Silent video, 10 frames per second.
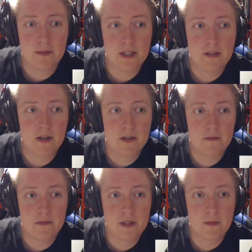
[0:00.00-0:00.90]
But there are
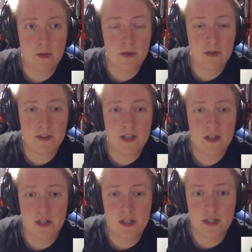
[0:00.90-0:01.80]
smaller
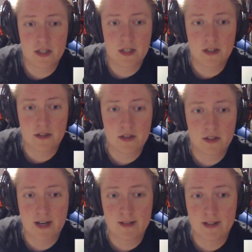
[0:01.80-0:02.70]
villages that are dotted
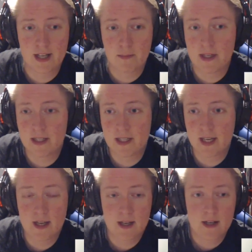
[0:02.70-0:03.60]
around, like
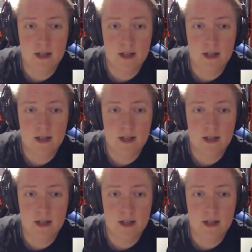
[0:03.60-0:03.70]
Pissy.